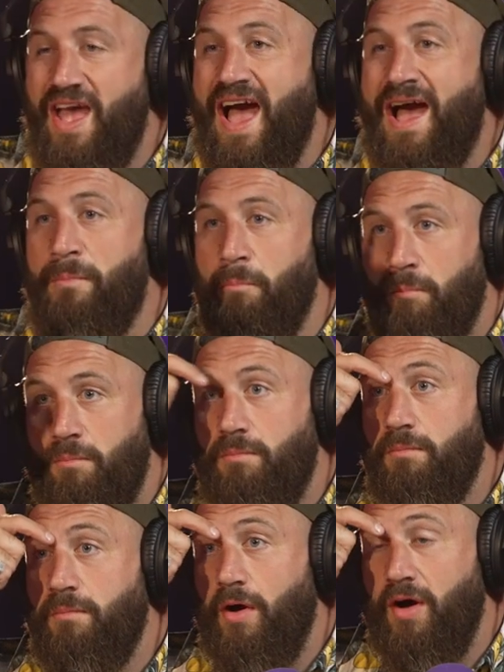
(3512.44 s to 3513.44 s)
I the am. of
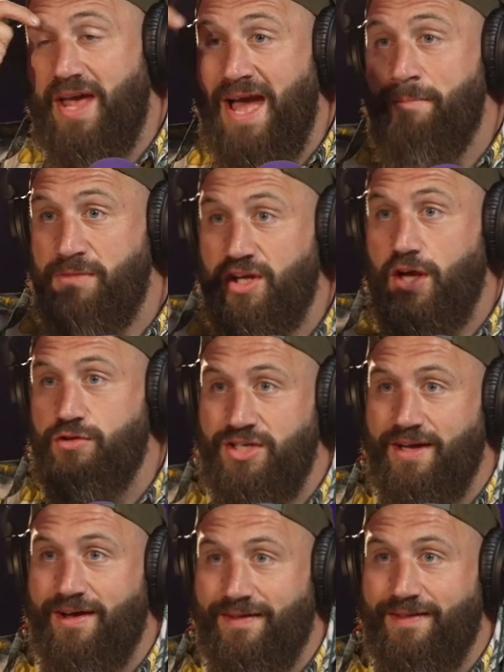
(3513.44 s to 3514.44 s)
the. I am
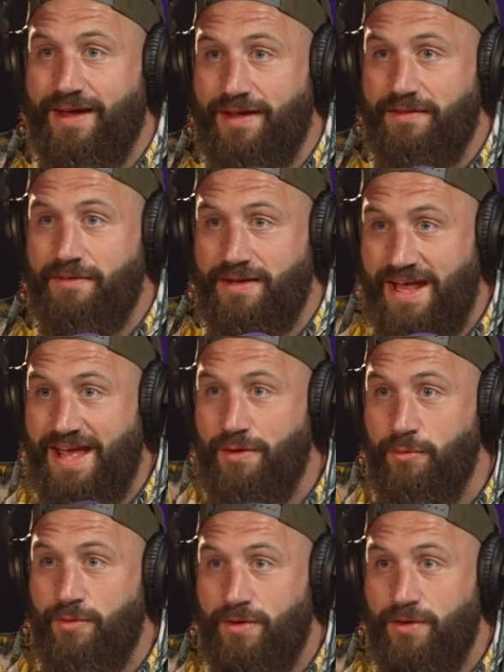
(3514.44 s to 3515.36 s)
negotiating that now. I don't,